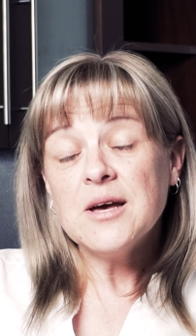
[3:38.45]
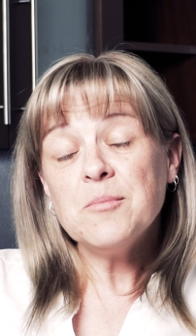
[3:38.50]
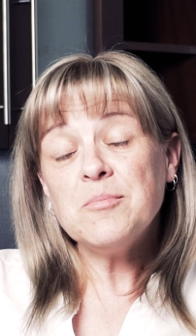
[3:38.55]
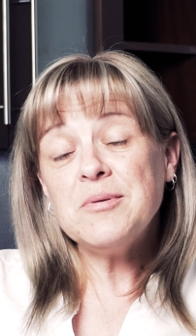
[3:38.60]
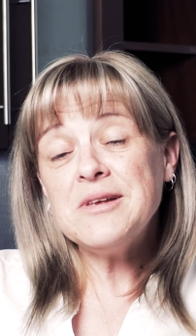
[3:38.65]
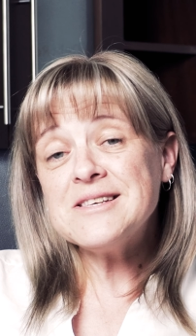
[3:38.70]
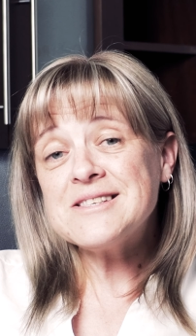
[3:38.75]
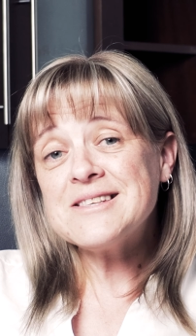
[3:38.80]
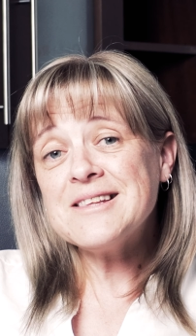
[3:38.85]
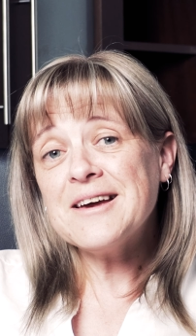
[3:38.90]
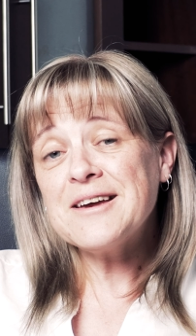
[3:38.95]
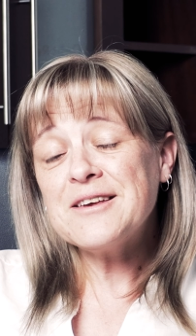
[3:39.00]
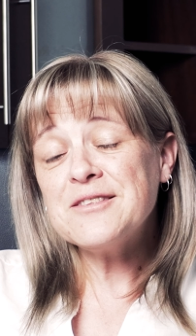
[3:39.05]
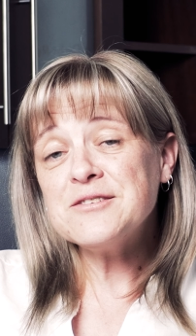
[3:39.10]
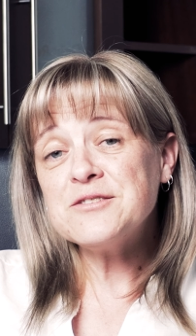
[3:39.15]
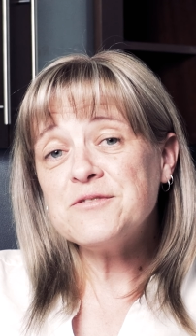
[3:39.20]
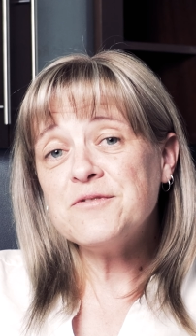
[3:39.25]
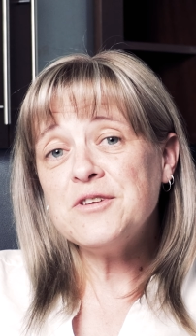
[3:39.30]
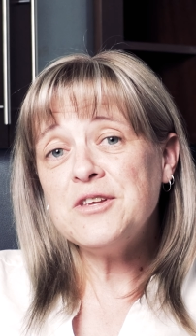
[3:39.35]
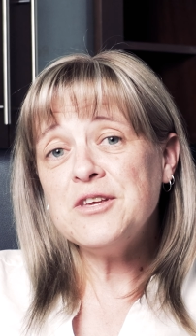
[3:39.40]
Please like
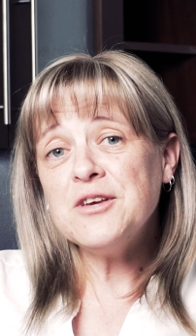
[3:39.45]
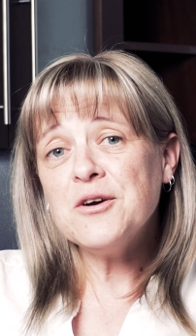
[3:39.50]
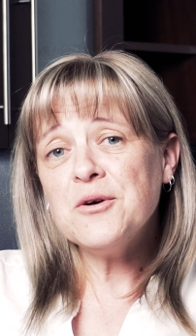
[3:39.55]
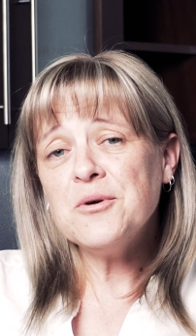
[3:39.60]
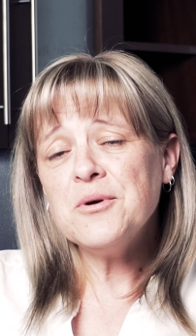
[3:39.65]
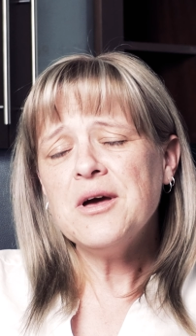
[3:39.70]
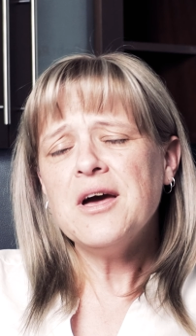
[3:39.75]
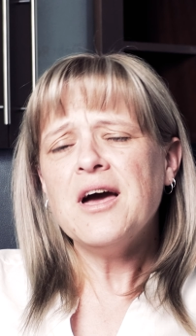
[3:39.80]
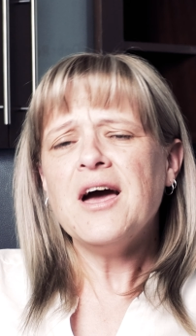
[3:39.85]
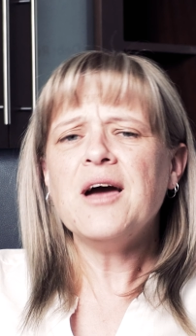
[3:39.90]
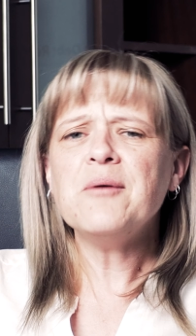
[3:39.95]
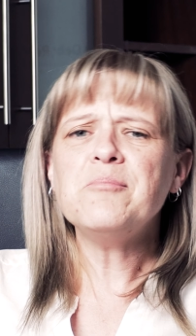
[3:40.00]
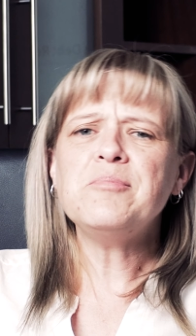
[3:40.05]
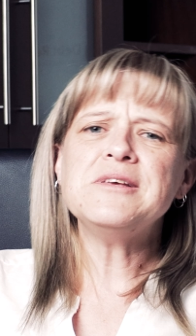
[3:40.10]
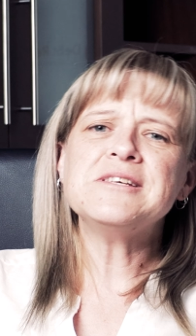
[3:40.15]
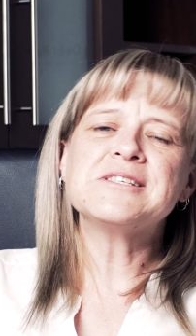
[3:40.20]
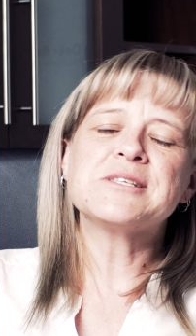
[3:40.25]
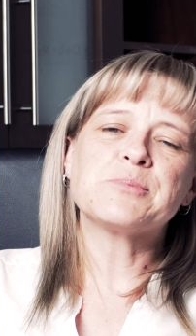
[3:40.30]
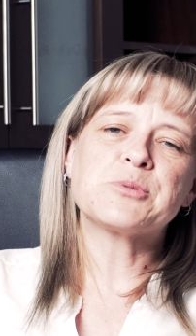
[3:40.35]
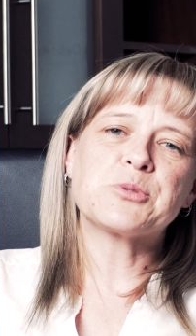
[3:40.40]
this video and
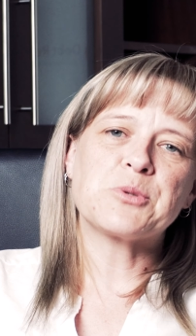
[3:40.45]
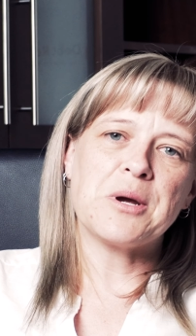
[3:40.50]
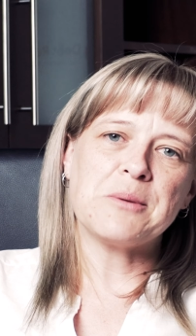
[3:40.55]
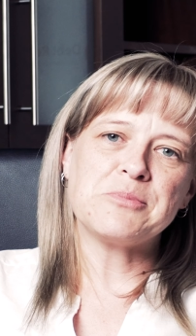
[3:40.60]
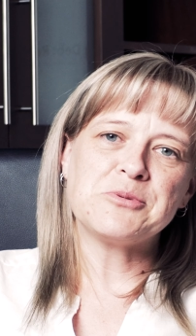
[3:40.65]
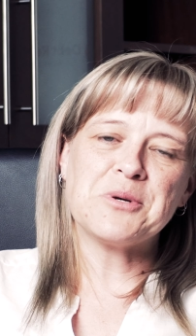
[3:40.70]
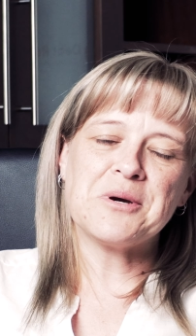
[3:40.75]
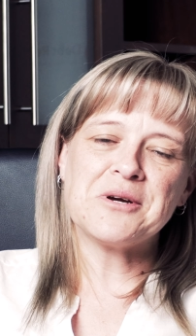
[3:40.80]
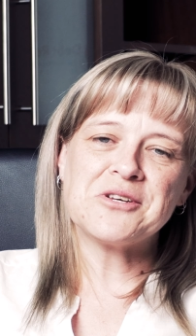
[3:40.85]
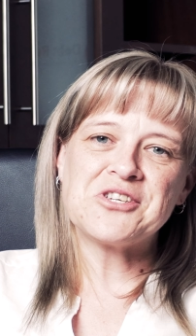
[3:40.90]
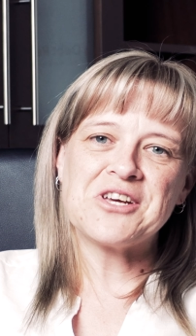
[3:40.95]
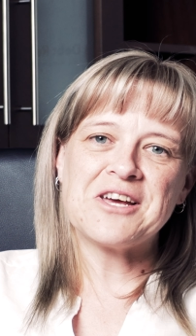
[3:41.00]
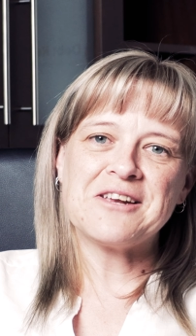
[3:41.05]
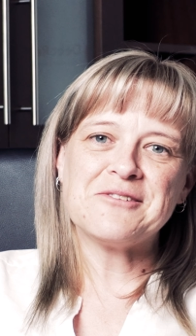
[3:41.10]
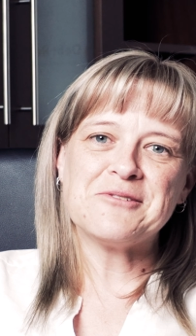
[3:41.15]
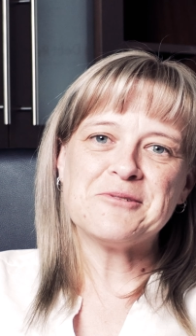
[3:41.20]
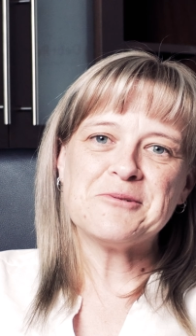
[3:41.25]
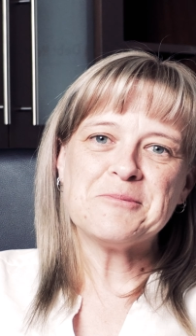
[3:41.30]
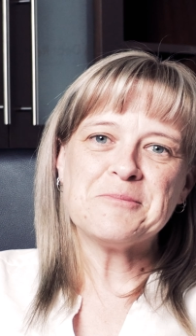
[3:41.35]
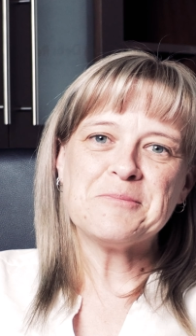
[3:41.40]
please subscribe to our channel.